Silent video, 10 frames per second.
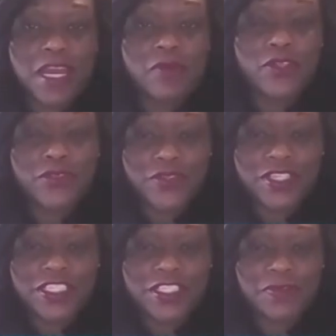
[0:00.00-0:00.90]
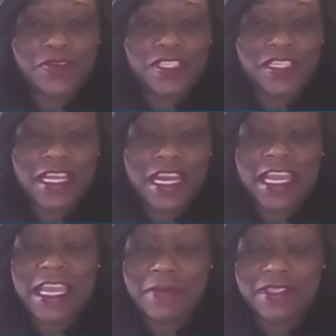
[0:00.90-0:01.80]
went through this experience and that
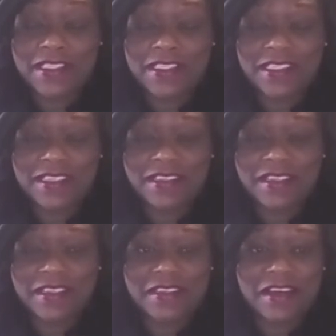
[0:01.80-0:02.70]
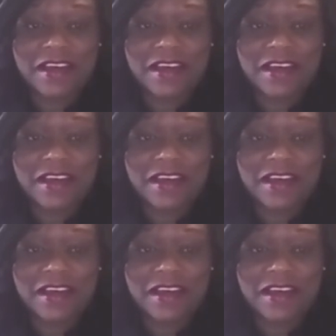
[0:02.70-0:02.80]
I am a statistic.